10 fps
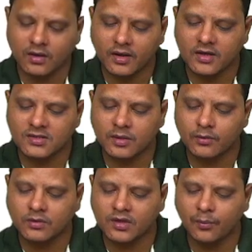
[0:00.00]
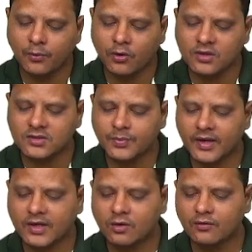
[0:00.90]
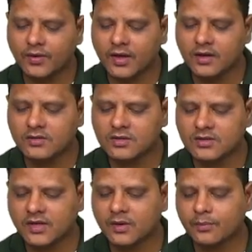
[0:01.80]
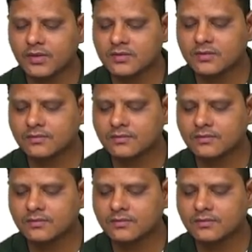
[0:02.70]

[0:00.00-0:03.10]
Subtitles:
It is about the prospective financial statements.